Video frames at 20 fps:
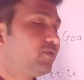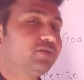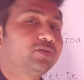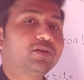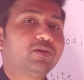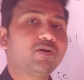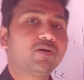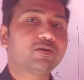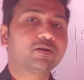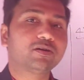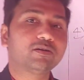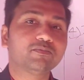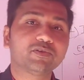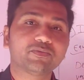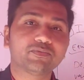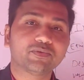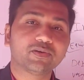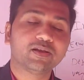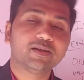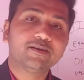for the long term.
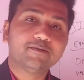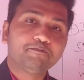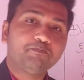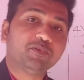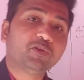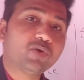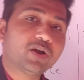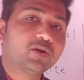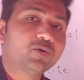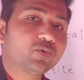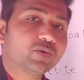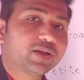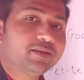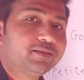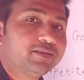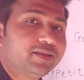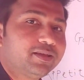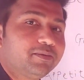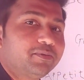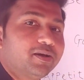If you want to
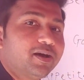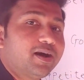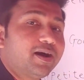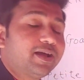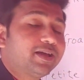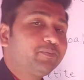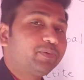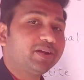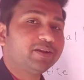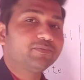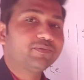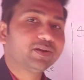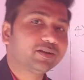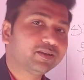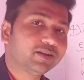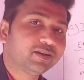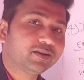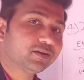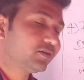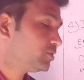gain the higher benefit,
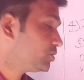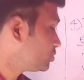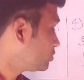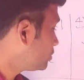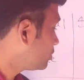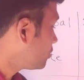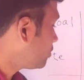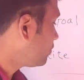then you should